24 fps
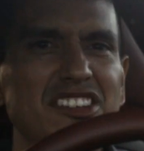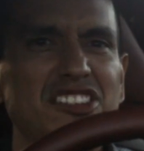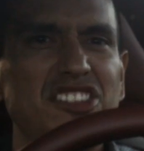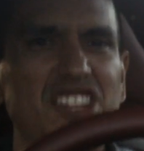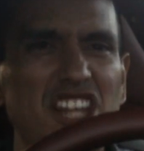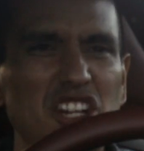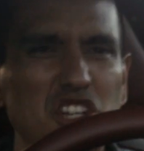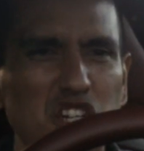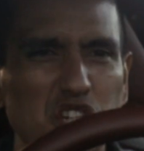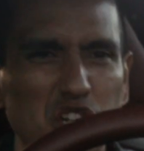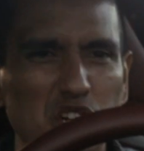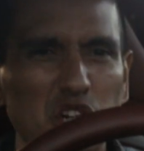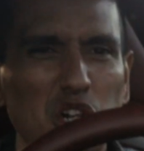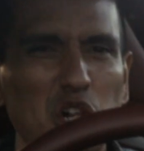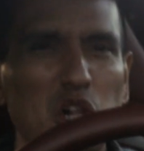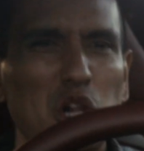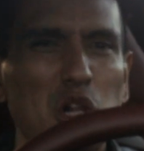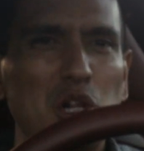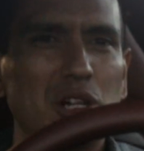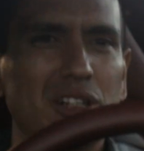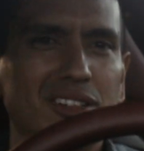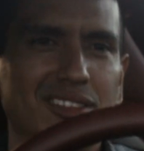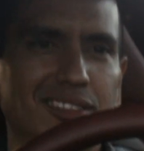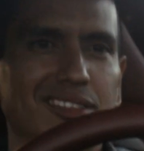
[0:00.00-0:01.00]

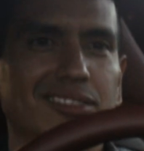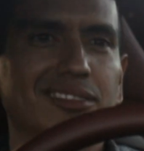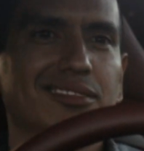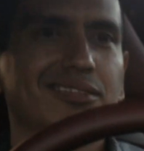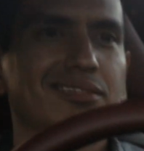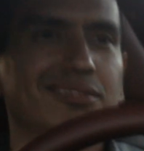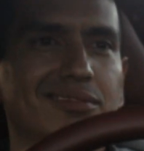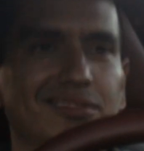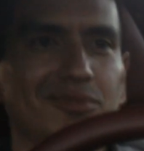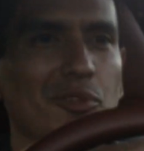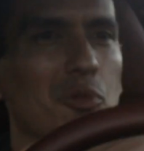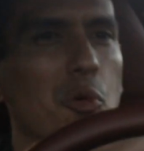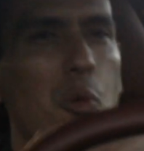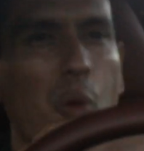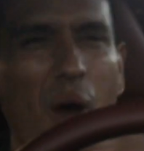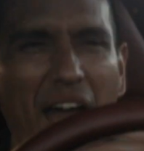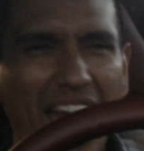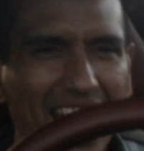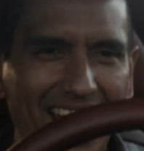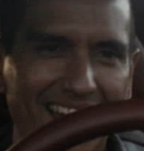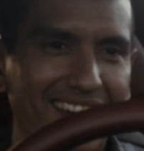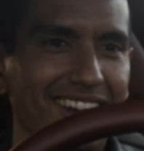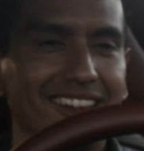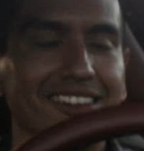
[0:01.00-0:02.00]
digital
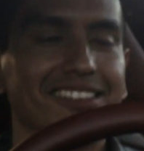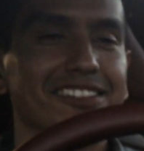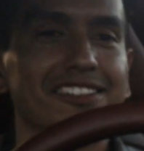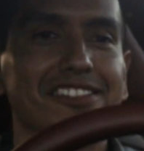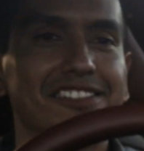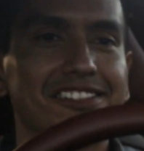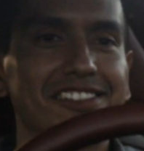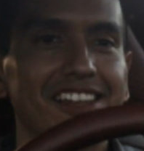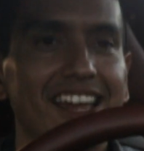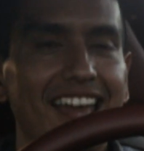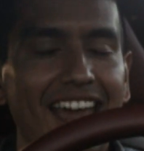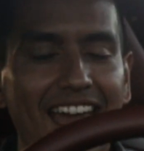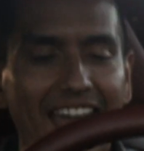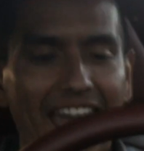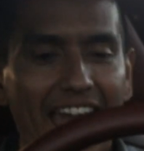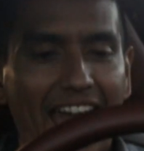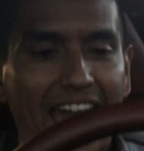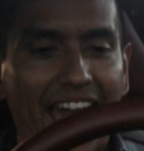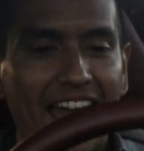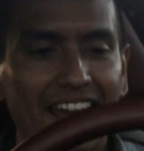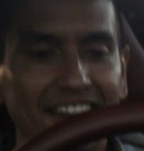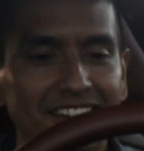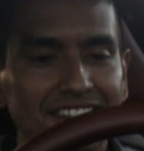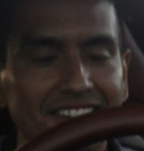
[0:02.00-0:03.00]
ways.
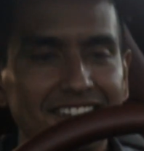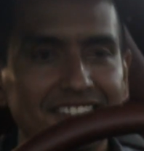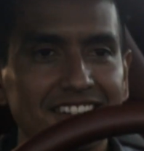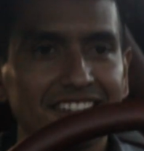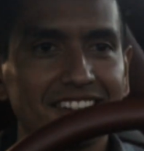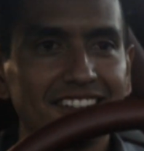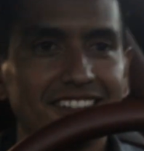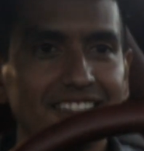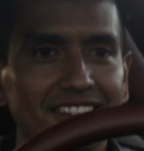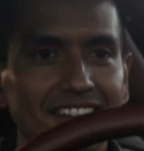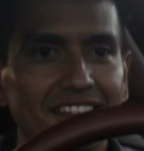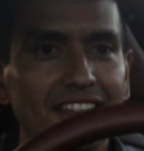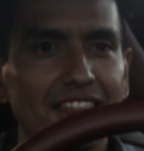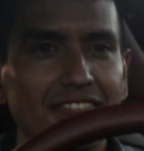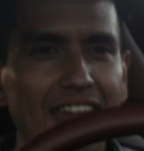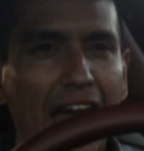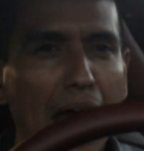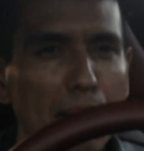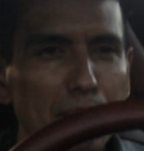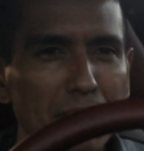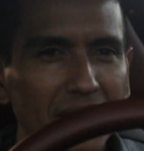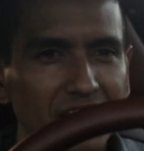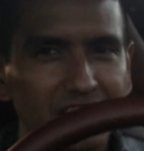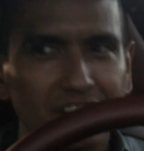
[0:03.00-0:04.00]
And
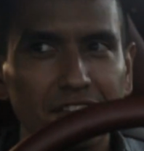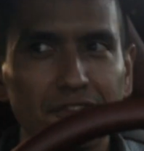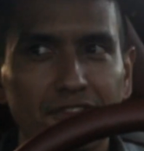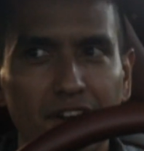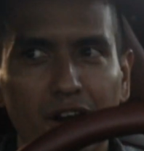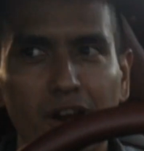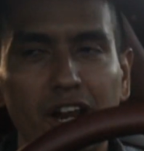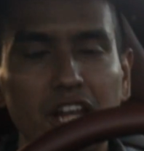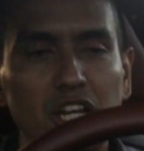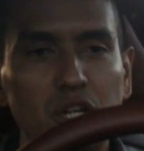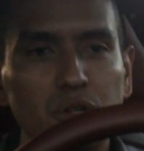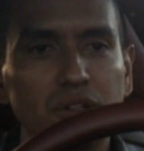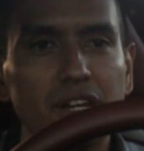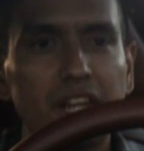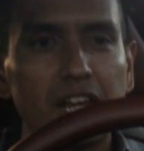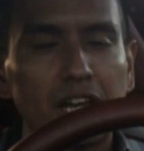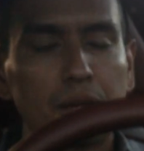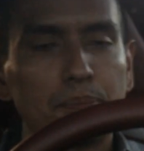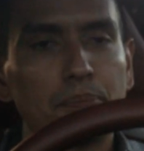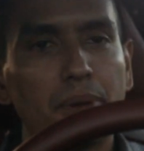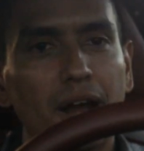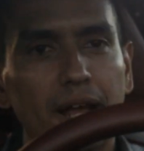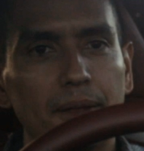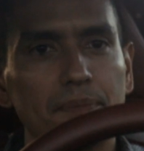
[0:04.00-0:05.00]
that makes it very
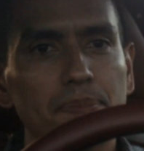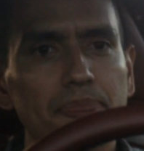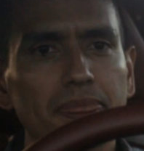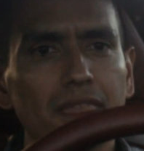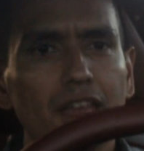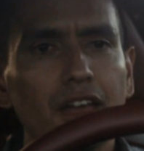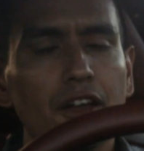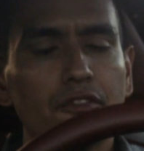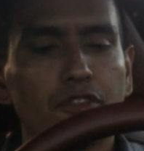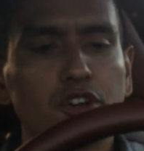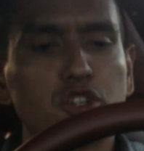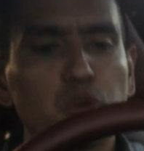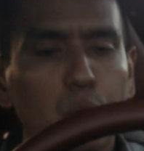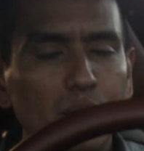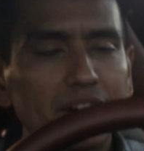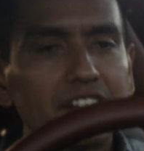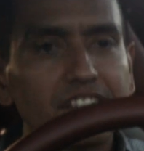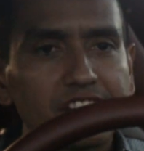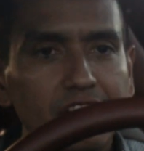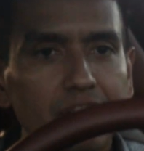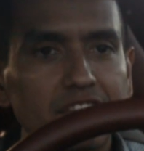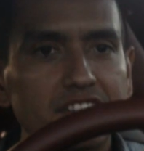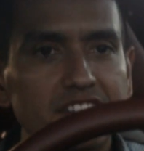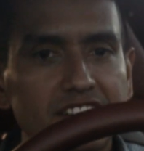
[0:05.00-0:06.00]
unique. But for
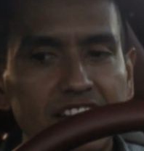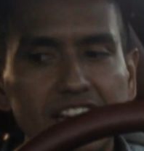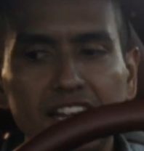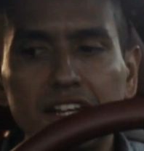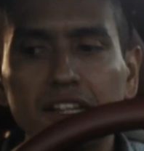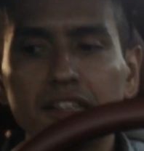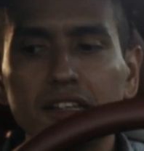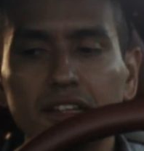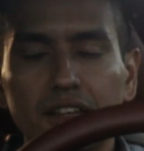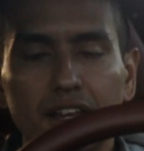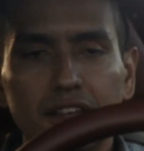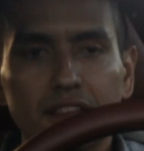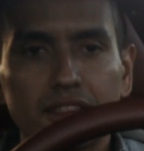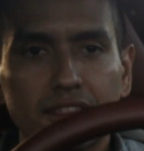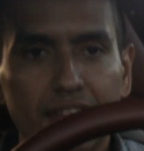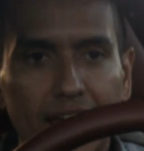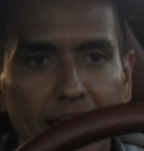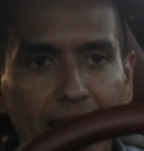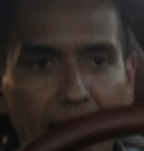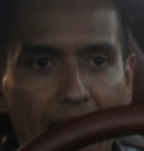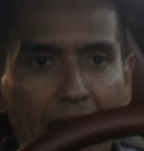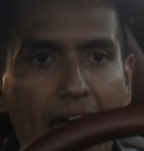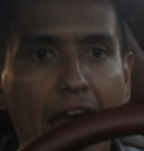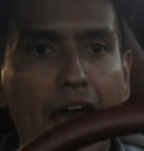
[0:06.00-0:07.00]
2017,
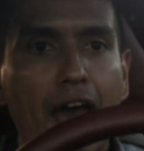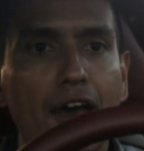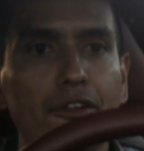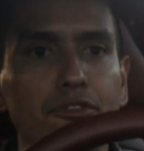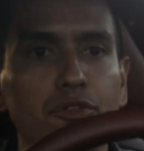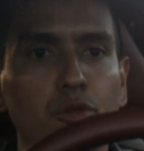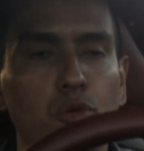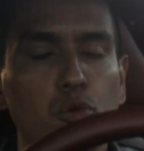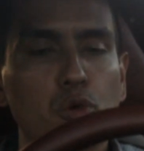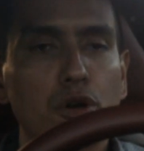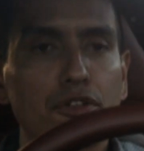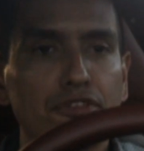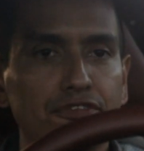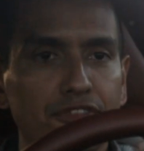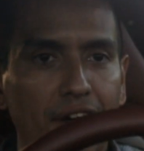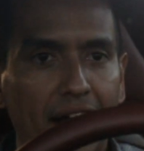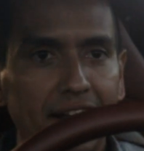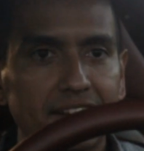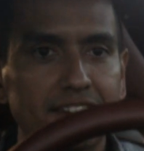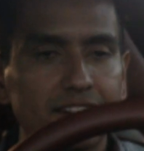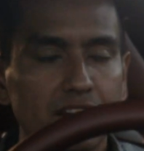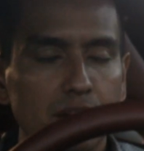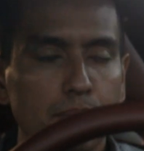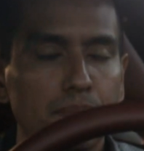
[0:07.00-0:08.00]
they have
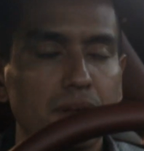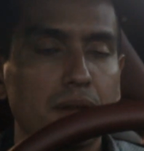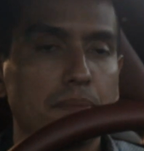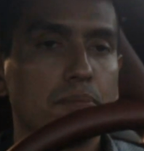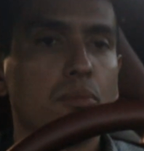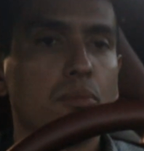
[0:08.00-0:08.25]
refined it a bit